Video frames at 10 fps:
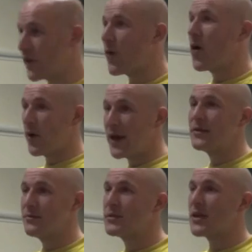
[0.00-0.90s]
this role
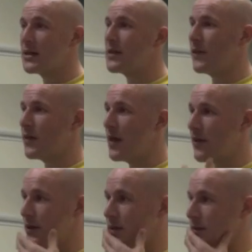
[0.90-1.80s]
in scientific
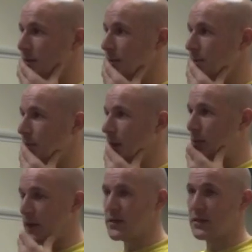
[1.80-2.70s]
theories. They
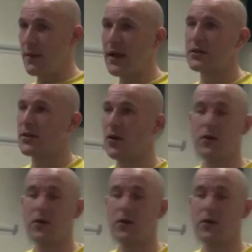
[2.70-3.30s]
play this explanatory